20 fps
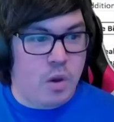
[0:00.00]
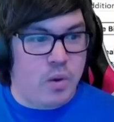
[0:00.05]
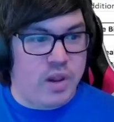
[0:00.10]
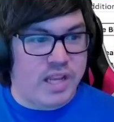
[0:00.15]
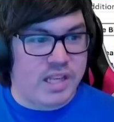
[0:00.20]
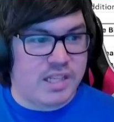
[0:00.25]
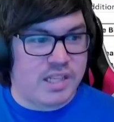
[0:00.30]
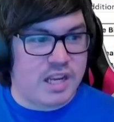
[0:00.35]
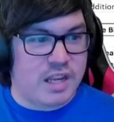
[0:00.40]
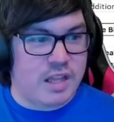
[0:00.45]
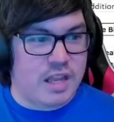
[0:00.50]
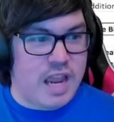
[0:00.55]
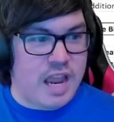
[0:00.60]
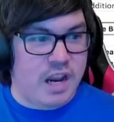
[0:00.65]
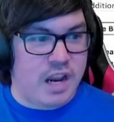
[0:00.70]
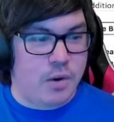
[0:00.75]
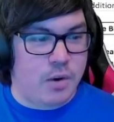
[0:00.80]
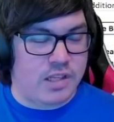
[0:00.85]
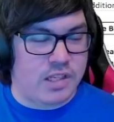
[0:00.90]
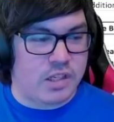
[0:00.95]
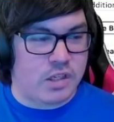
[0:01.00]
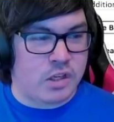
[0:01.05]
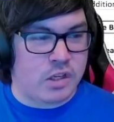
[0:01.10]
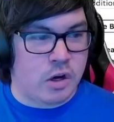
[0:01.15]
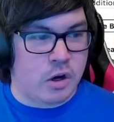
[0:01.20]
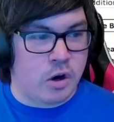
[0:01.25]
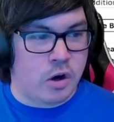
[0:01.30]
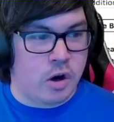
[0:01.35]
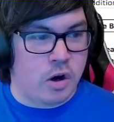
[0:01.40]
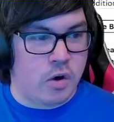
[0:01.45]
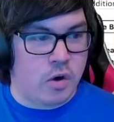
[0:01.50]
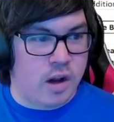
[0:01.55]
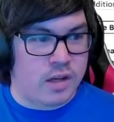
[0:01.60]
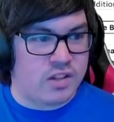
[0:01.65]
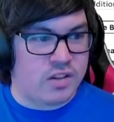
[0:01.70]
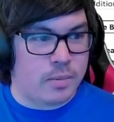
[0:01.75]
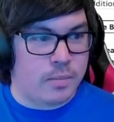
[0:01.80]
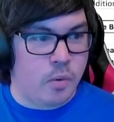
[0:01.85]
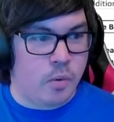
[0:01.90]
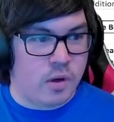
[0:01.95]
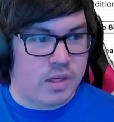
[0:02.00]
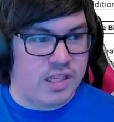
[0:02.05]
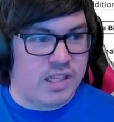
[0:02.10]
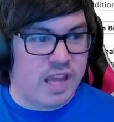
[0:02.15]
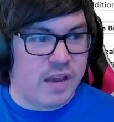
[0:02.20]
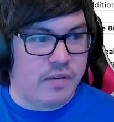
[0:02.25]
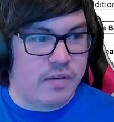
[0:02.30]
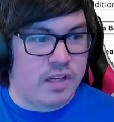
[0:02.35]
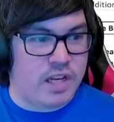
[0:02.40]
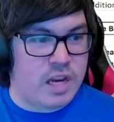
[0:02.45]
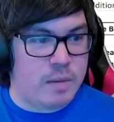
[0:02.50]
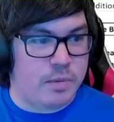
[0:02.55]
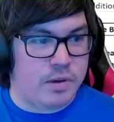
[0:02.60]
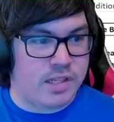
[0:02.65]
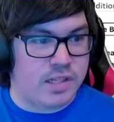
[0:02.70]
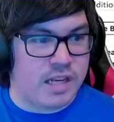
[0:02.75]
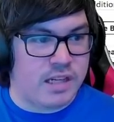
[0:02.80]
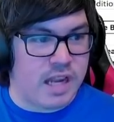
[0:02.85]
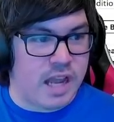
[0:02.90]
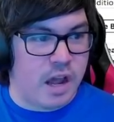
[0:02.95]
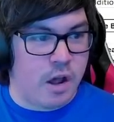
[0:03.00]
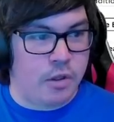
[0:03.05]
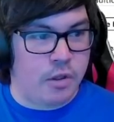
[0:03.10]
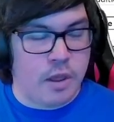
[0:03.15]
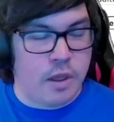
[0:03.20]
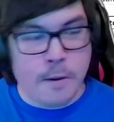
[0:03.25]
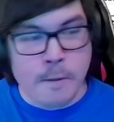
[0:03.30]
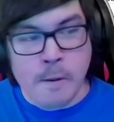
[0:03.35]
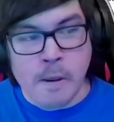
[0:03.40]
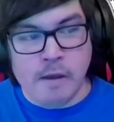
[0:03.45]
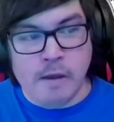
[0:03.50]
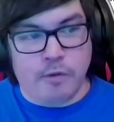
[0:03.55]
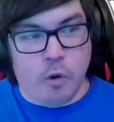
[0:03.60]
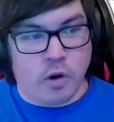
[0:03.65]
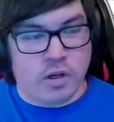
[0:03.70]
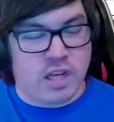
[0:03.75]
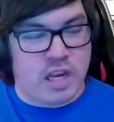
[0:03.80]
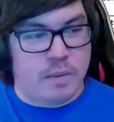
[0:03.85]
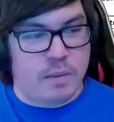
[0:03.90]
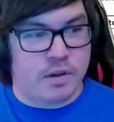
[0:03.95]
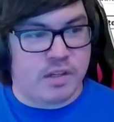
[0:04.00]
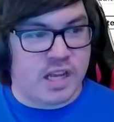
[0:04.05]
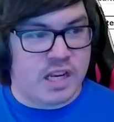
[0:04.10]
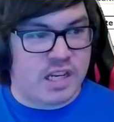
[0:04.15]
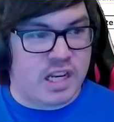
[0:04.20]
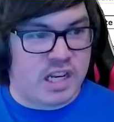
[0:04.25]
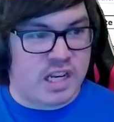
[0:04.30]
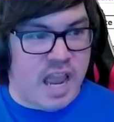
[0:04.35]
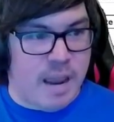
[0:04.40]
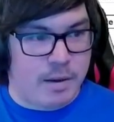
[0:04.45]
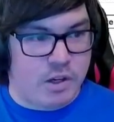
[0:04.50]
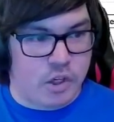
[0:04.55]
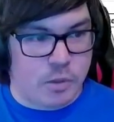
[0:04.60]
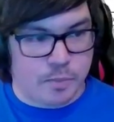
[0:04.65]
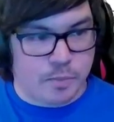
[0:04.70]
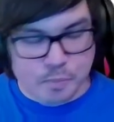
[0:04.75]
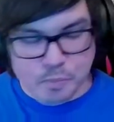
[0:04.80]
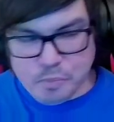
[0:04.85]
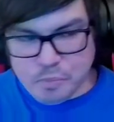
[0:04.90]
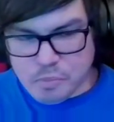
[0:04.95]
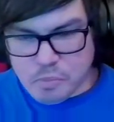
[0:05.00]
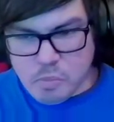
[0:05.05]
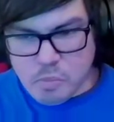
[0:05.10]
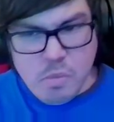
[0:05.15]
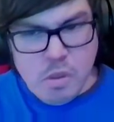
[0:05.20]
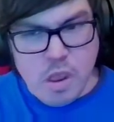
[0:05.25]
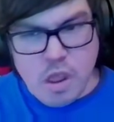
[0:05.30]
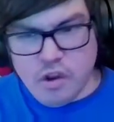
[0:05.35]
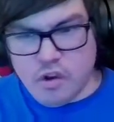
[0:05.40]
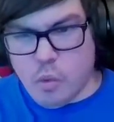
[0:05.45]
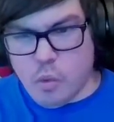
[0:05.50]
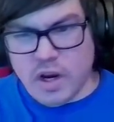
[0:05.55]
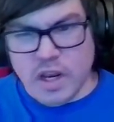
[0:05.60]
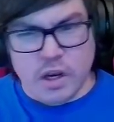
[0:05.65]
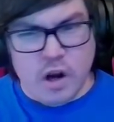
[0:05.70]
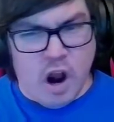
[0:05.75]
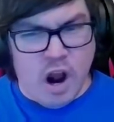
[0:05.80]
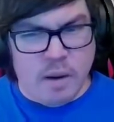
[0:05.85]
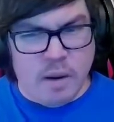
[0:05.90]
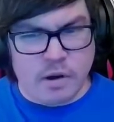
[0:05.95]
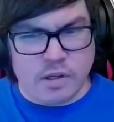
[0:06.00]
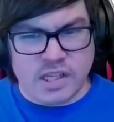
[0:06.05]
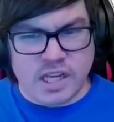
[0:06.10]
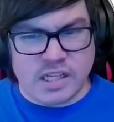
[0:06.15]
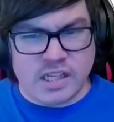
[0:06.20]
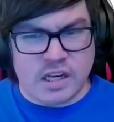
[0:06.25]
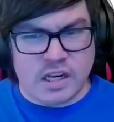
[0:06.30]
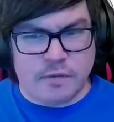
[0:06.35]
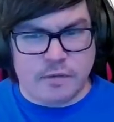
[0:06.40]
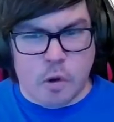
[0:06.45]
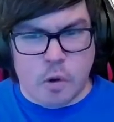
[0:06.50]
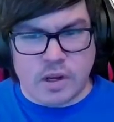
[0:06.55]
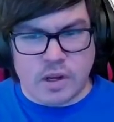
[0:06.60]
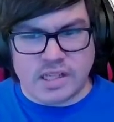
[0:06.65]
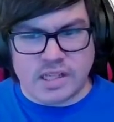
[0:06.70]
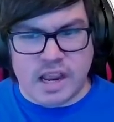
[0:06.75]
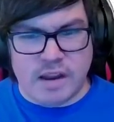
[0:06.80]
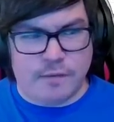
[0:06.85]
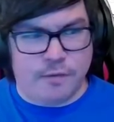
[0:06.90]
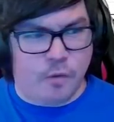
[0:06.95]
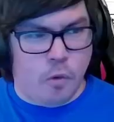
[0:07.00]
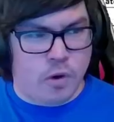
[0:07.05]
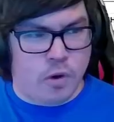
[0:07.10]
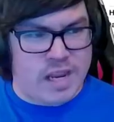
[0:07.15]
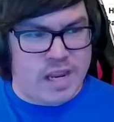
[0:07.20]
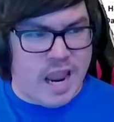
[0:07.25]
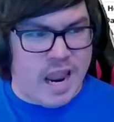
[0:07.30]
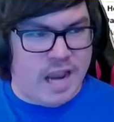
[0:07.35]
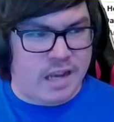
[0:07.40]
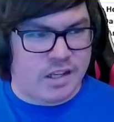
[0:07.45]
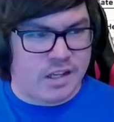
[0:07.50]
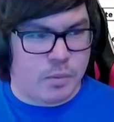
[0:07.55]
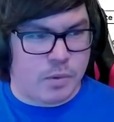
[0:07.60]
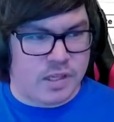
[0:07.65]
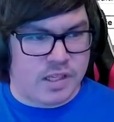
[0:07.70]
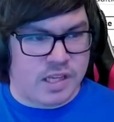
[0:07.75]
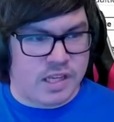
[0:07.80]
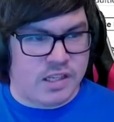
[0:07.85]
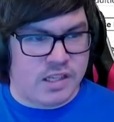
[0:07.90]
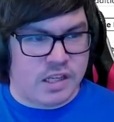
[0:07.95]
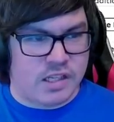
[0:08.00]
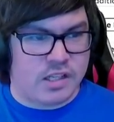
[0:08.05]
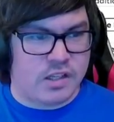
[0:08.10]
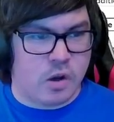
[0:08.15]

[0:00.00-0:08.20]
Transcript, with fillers: We can see the increases to her across the board, 17% to health, 14% to damage, 20 to armor, 60 to focus, and 48 to resistance.